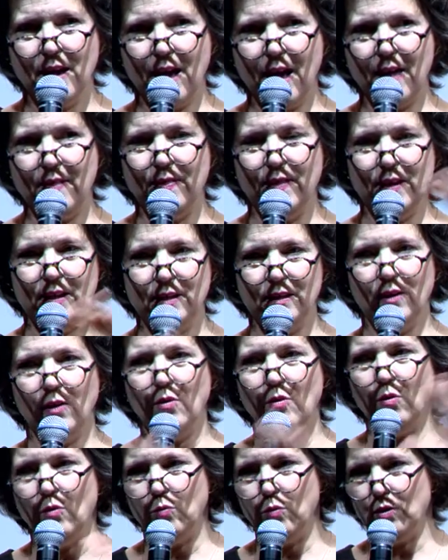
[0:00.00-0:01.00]
and then the
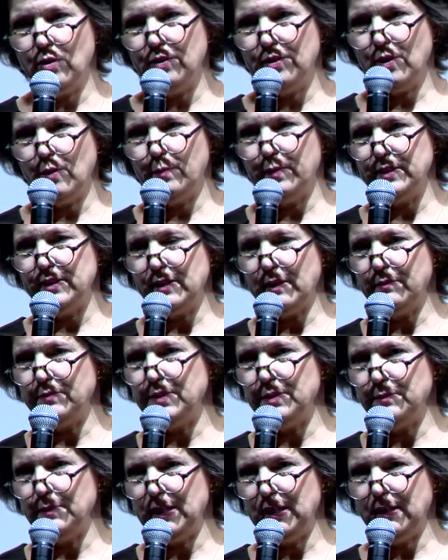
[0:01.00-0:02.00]
whole world opens up
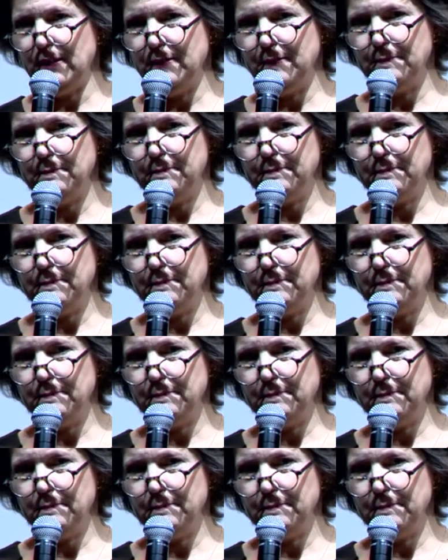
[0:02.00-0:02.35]
to me.